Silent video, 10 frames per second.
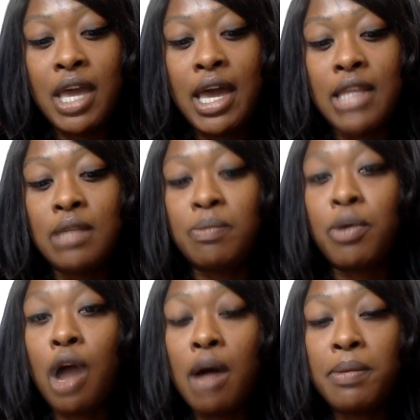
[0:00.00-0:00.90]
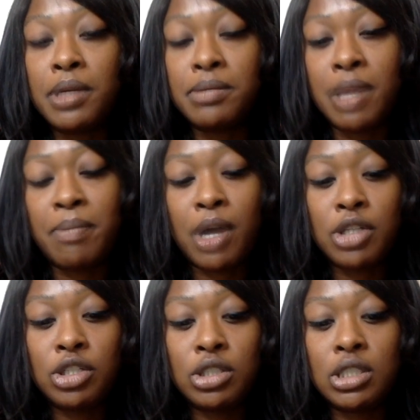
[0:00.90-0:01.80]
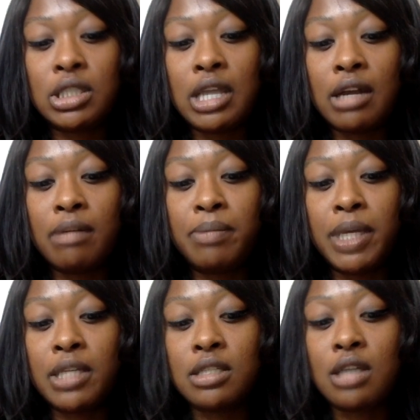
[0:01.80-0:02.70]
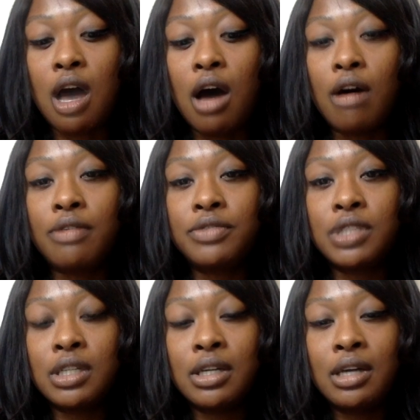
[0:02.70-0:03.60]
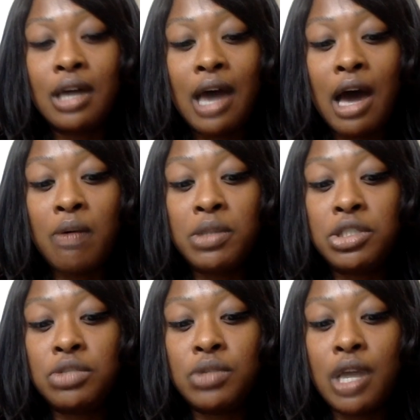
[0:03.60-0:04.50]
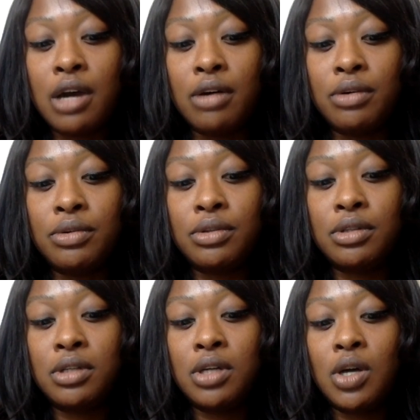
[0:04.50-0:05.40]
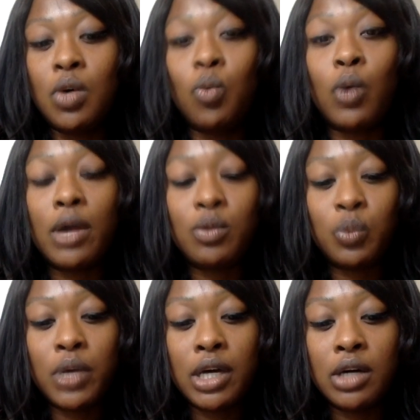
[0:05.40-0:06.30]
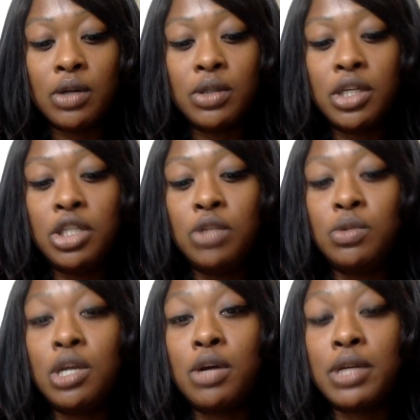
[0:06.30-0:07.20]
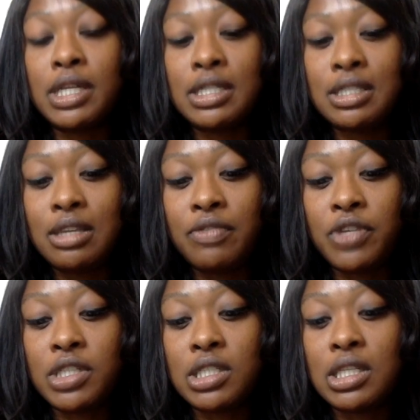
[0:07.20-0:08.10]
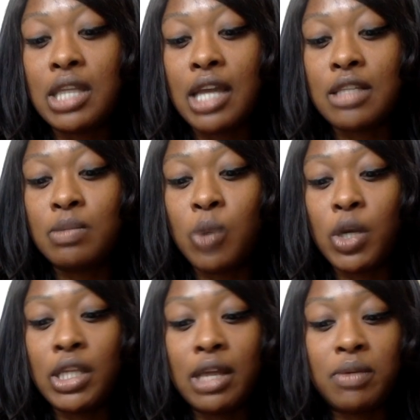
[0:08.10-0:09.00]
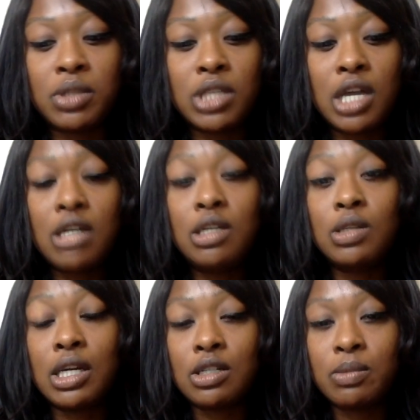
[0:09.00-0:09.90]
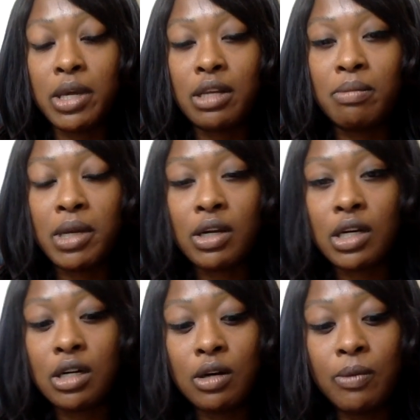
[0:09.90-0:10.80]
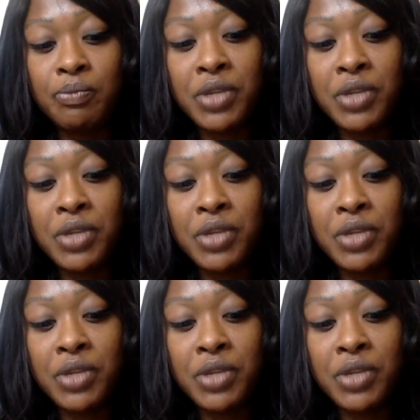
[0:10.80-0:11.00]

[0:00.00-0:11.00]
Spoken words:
and the problem that brought you to therapy is solved. How would you know? What will you notice difference the next morning that will tell you there's been a miracle?